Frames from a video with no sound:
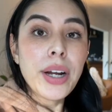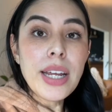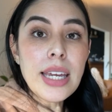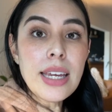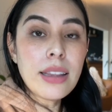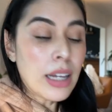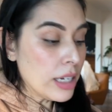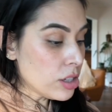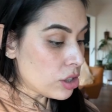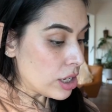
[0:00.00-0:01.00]
gonna eat
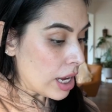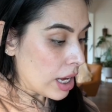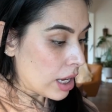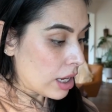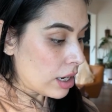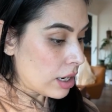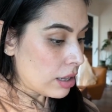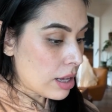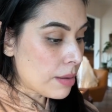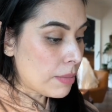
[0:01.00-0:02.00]
lunch and
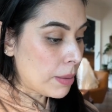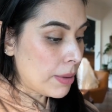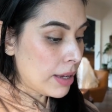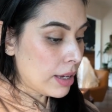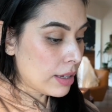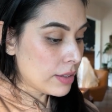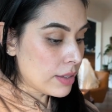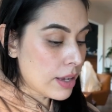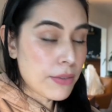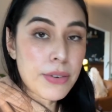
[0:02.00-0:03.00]
then maybe
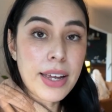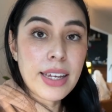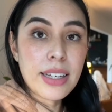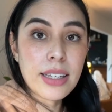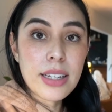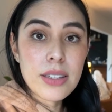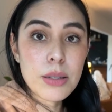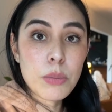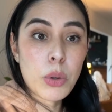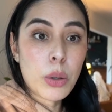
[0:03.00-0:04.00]
see if I can get
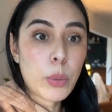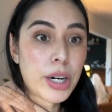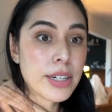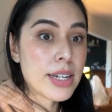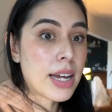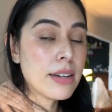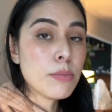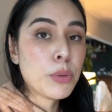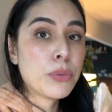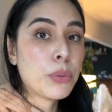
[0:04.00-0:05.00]
some more work done
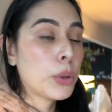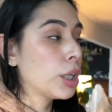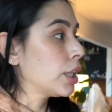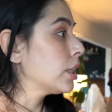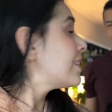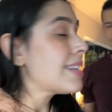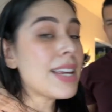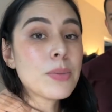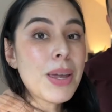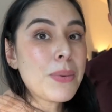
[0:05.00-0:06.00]
before his
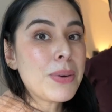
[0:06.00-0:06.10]
last wake